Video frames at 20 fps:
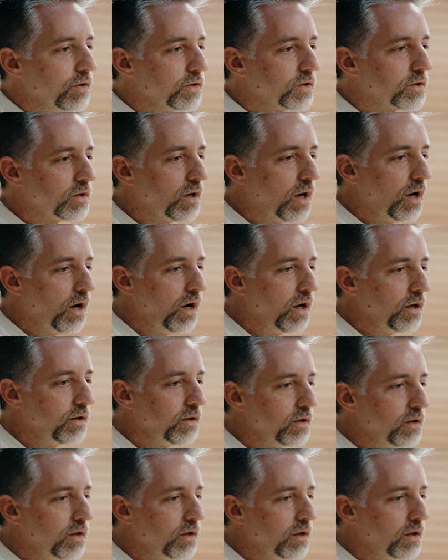the
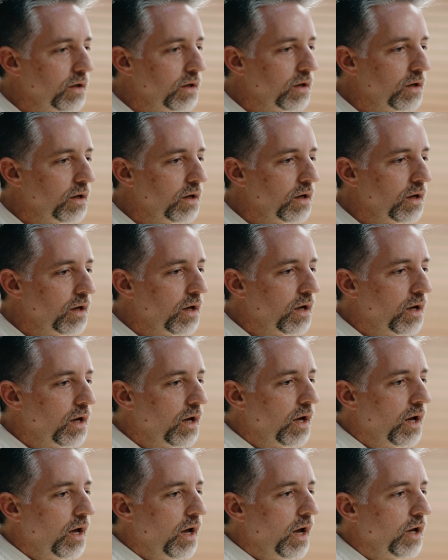Son,
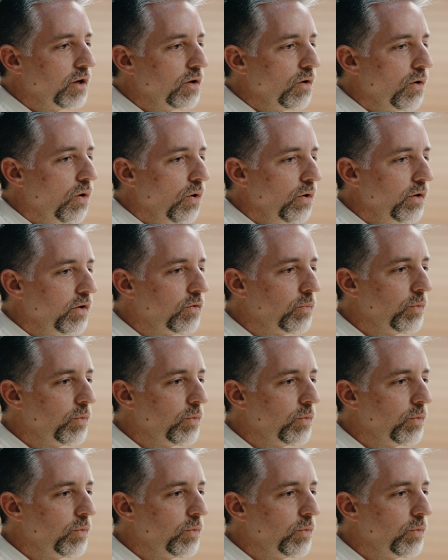and the Holy